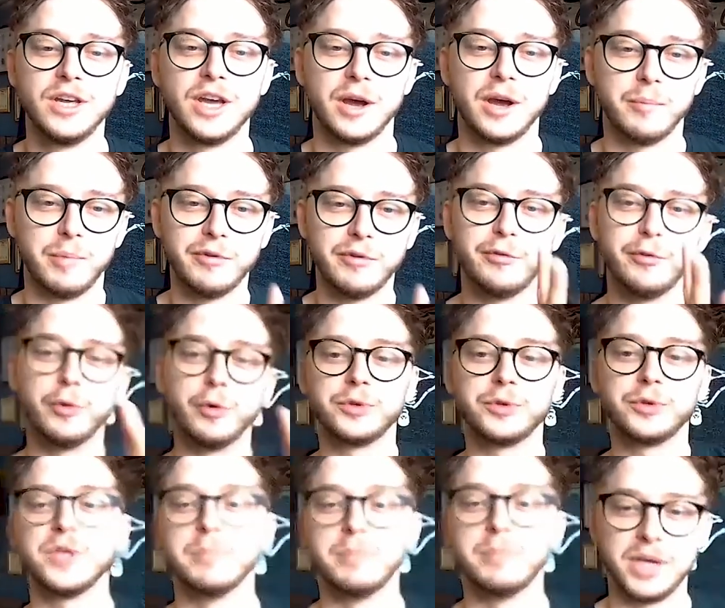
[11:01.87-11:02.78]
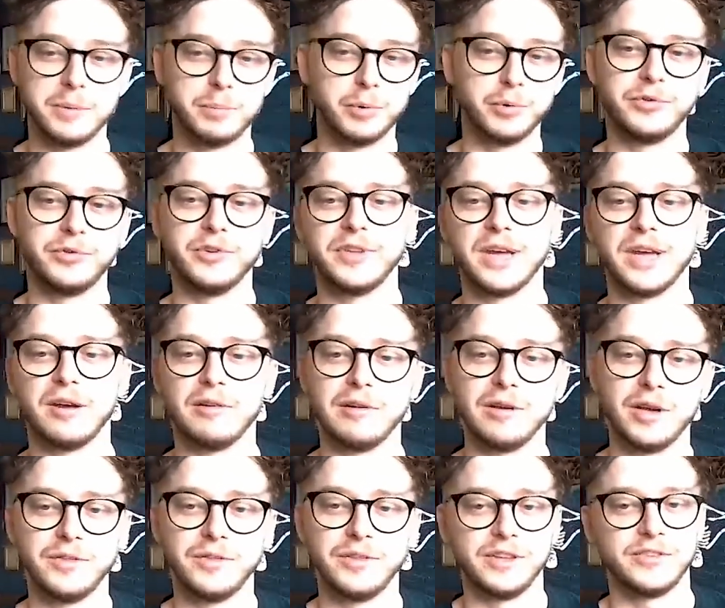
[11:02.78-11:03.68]
and we're forcing people to
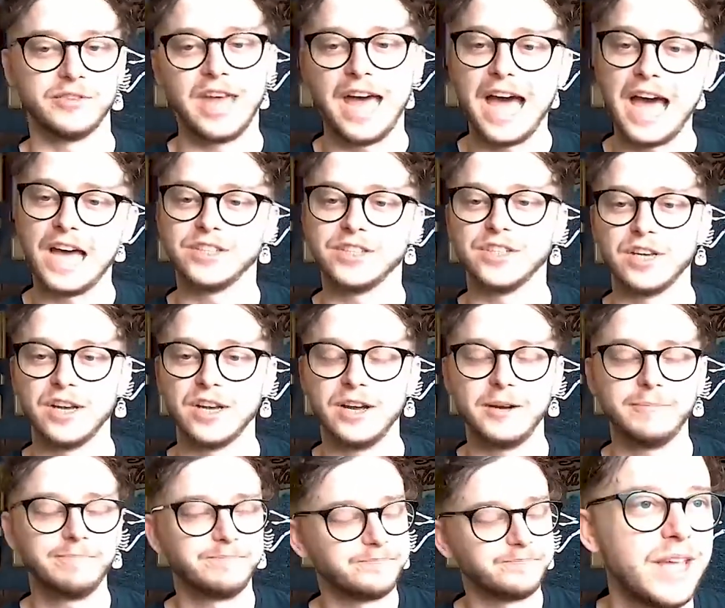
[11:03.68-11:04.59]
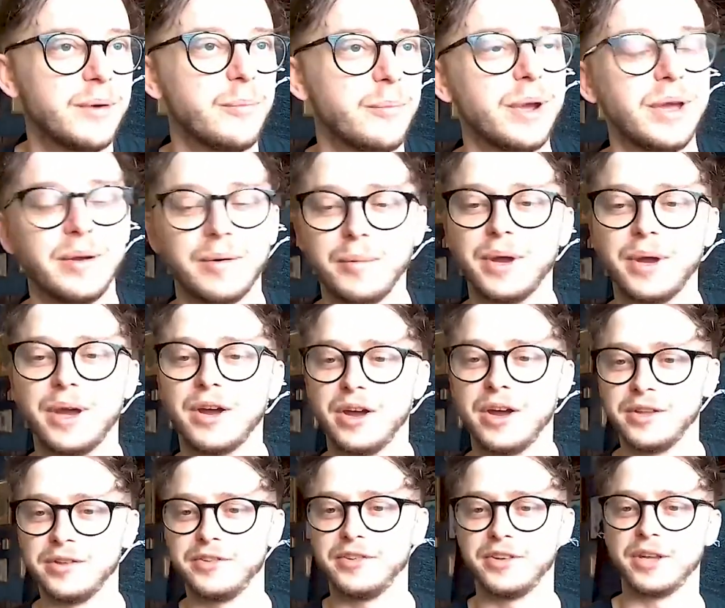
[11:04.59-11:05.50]
download this asset, and we're we're
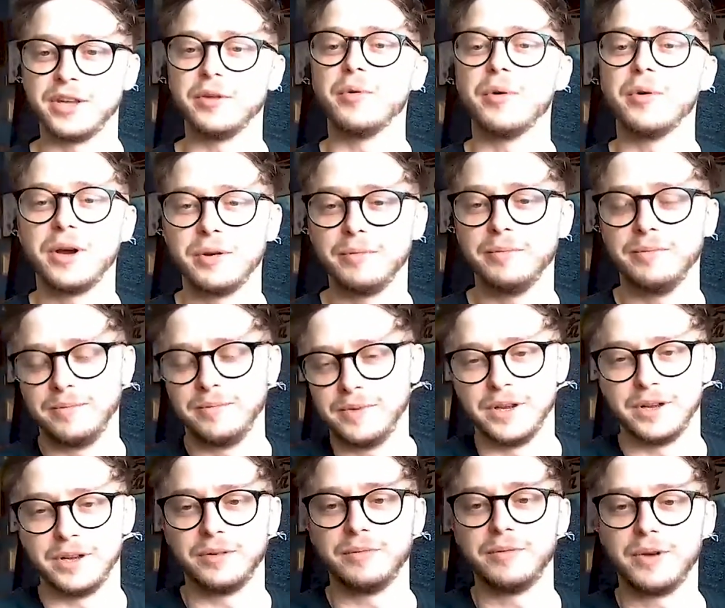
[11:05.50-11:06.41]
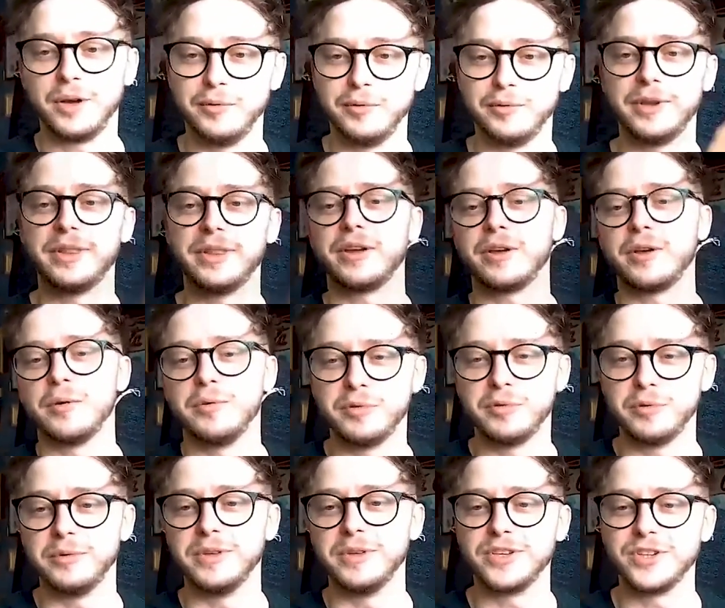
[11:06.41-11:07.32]
kind of seeing well help you know hopefully they go
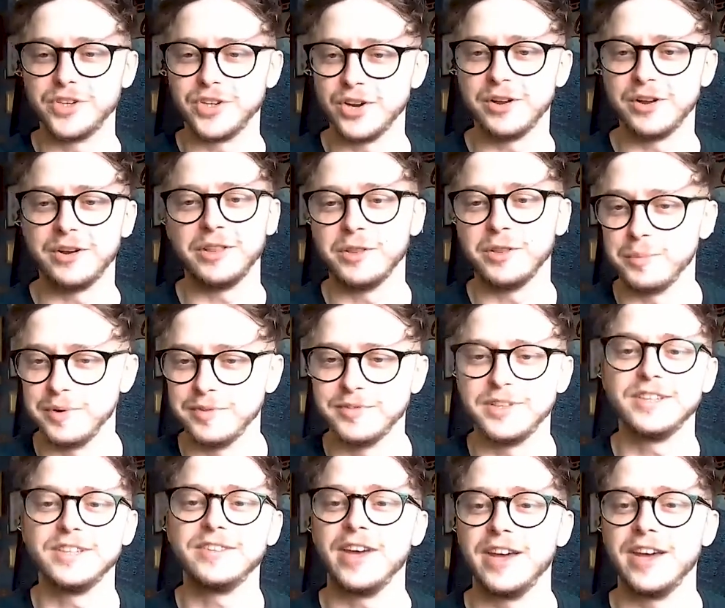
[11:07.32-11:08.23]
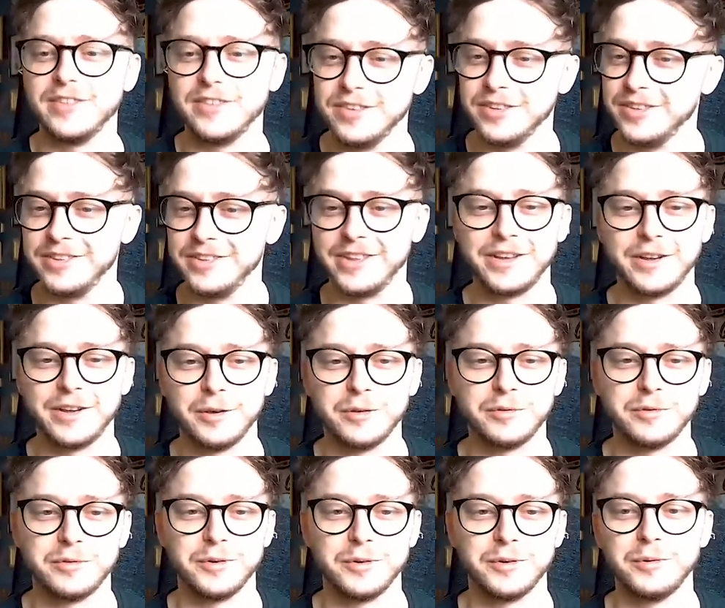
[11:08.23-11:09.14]
through this journey that we've dictated that they go
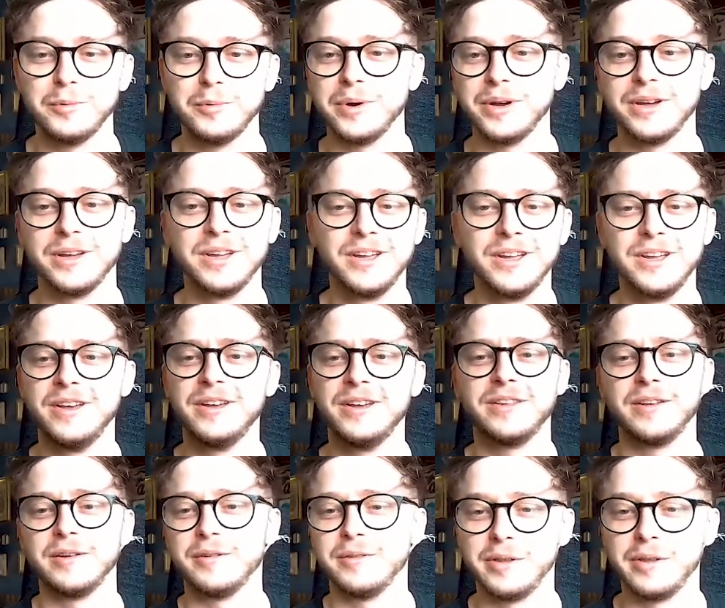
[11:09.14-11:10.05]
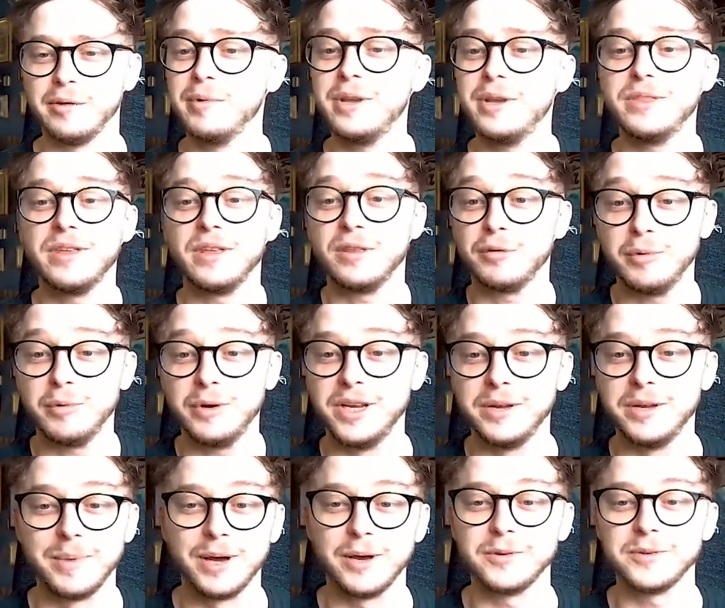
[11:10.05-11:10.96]
through where they they read their
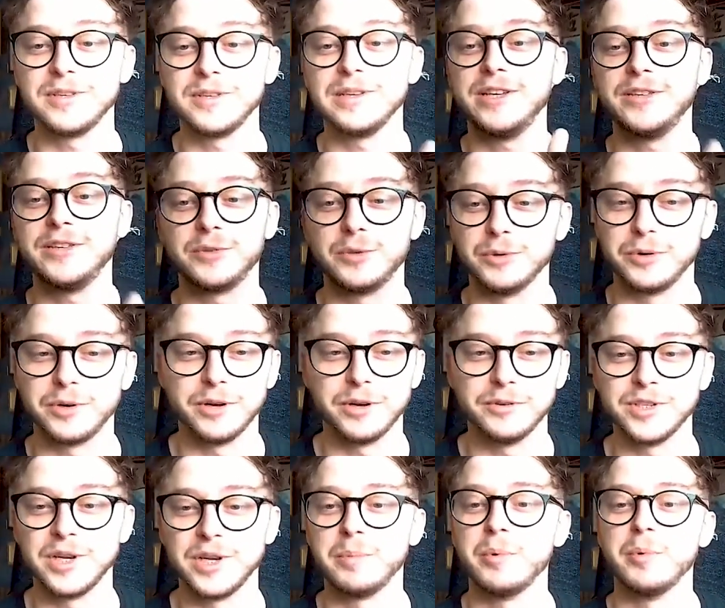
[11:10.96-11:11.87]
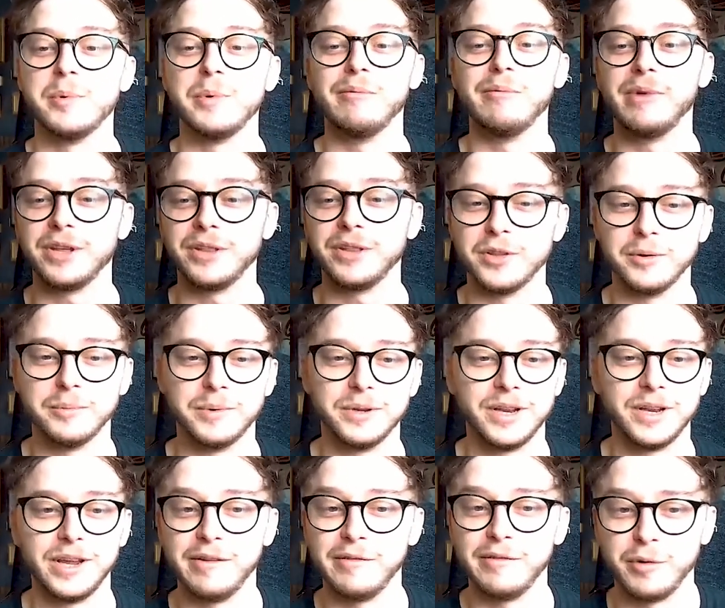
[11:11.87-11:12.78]
three emails, the lead score goes up, and we ring them,
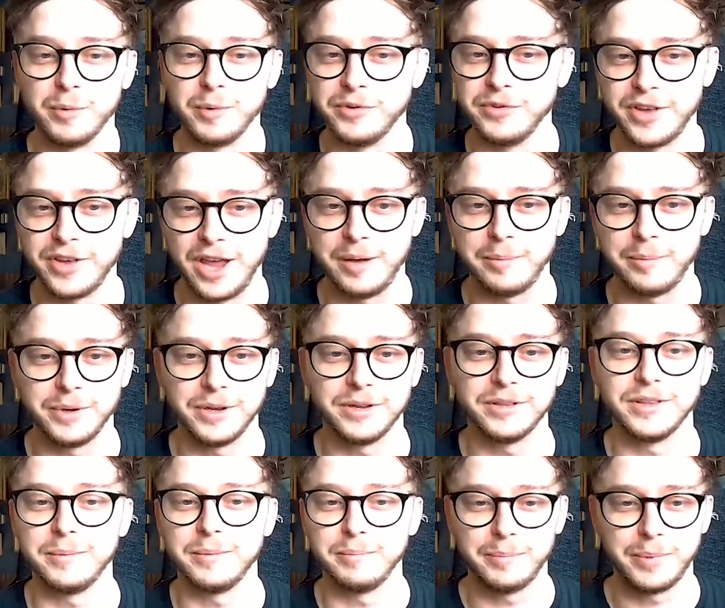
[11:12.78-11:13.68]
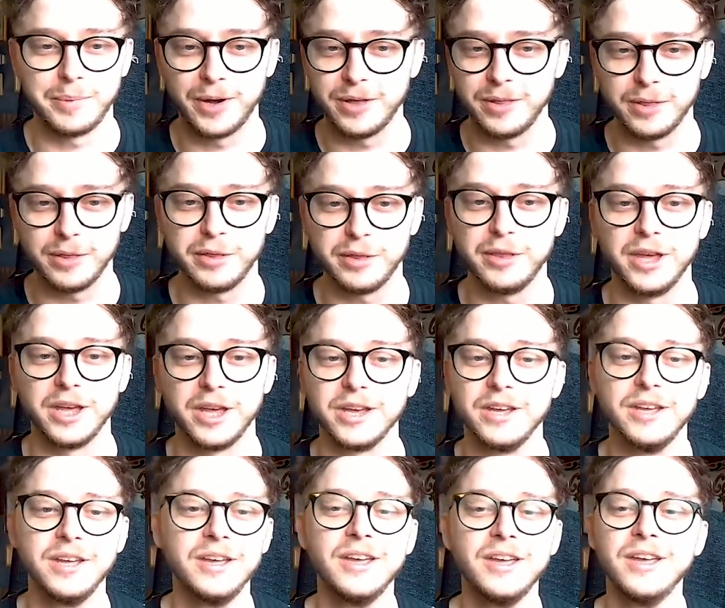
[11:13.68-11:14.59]
and everyone's happy and they buy the thing.